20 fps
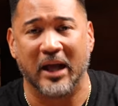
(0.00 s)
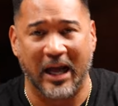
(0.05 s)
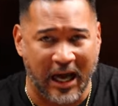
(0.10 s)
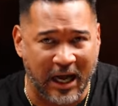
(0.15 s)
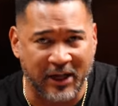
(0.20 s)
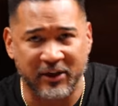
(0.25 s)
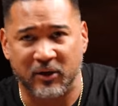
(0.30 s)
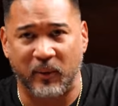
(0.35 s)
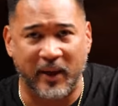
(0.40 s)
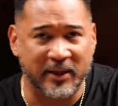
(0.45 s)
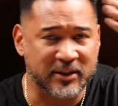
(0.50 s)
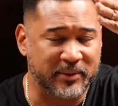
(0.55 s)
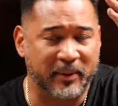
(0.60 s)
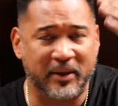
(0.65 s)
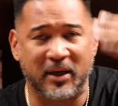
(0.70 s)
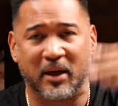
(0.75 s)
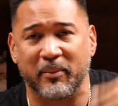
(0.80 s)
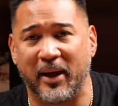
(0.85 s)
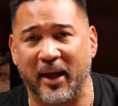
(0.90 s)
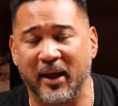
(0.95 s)
on our way to
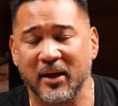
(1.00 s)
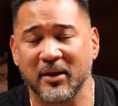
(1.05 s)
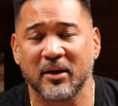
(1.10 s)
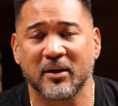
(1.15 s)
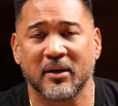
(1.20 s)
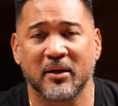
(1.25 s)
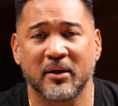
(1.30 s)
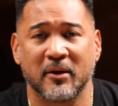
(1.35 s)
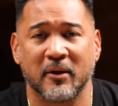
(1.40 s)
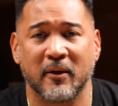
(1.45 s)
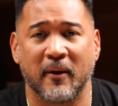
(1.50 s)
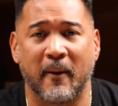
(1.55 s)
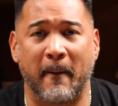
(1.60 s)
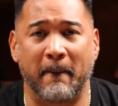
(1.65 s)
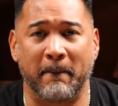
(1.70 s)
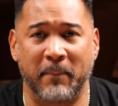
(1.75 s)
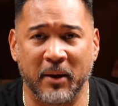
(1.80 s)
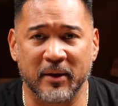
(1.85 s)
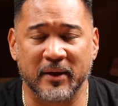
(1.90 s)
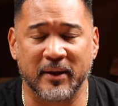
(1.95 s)
become a
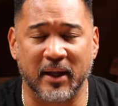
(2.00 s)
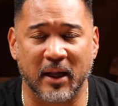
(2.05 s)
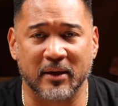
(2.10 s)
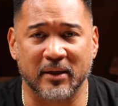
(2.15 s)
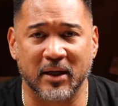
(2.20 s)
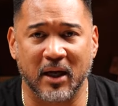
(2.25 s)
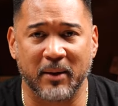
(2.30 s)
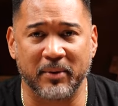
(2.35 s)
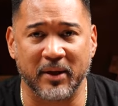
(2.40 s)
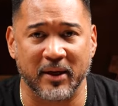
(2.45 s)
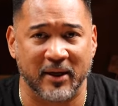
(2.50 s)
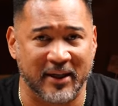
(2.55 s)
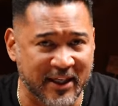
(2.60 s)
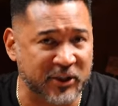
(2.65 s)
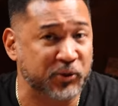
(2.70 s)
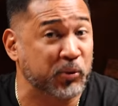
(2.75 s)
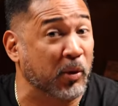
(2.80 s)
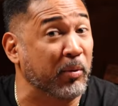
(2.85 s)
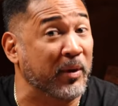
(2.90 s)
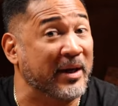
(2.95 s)
billion dollar company. And
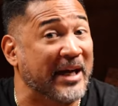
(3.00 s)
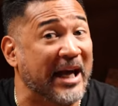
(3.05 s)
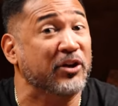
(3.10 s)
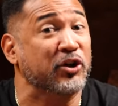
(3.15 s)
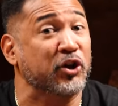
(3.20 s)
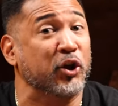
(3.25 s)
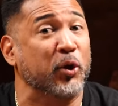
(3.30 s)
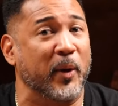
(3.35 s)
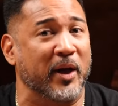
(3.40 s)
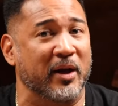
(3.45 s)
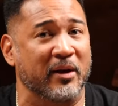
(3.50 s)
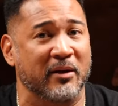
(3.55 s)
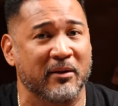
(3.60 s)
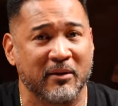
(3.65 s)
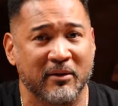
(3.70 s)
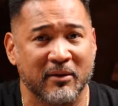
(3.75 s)
guess what we're not doing?